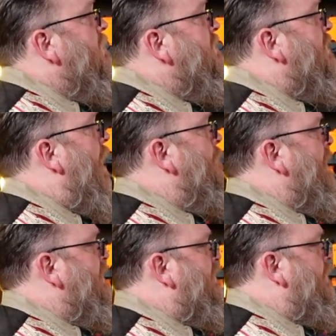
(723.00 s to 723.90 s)

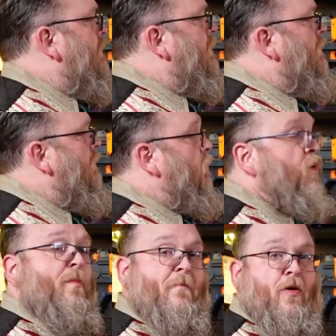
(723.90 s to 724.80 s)
Zombies
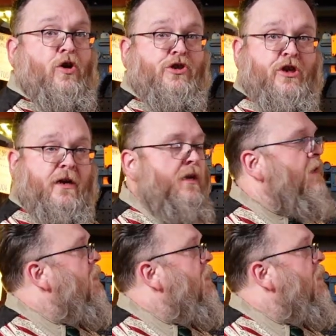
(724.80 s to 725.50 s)
will be pushing.